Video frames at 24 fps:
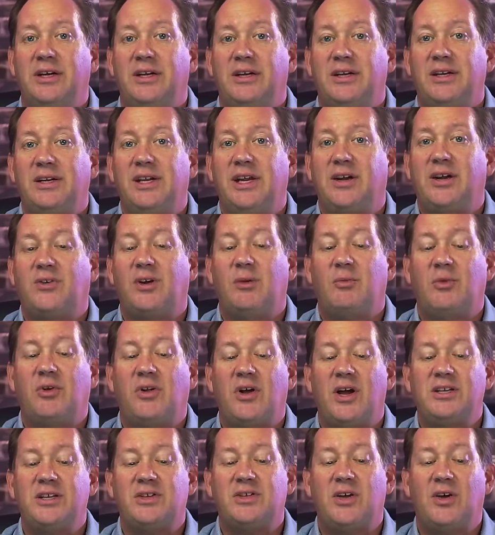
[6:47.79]
You
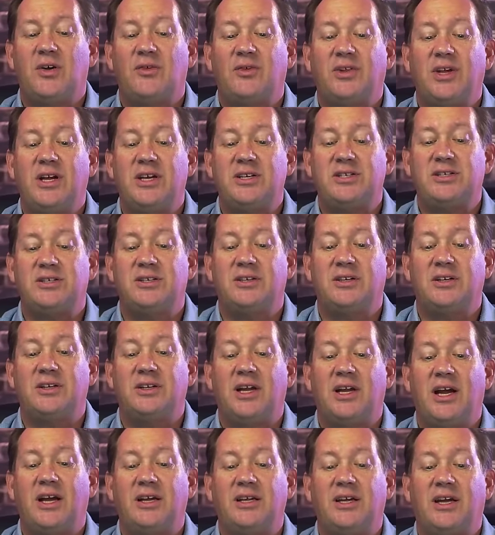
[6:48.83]
decriminalize all this and
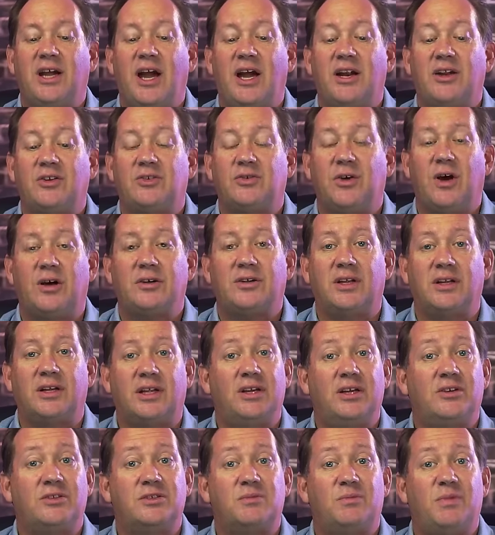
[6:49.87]
now you got a drug that
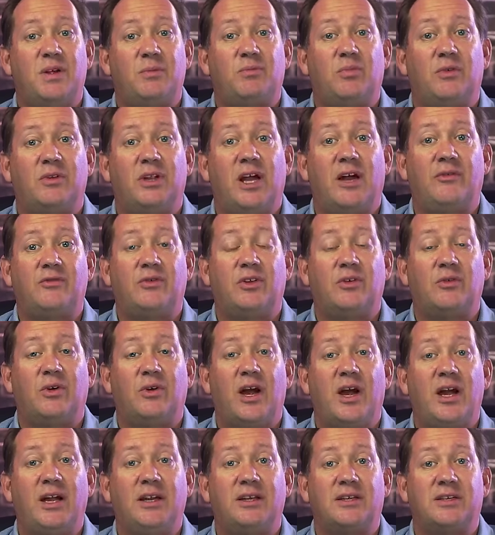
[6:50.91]
kills people left and
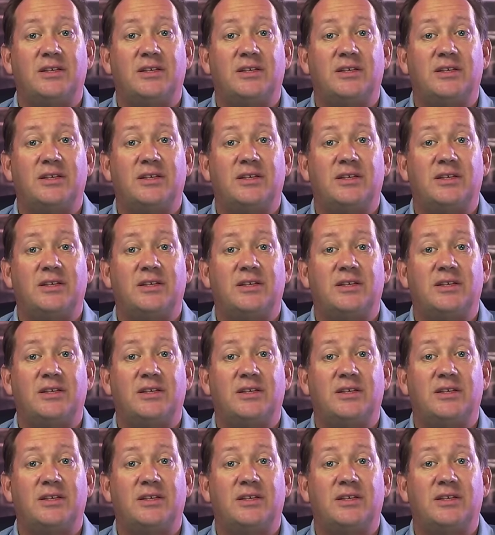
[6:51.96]
right?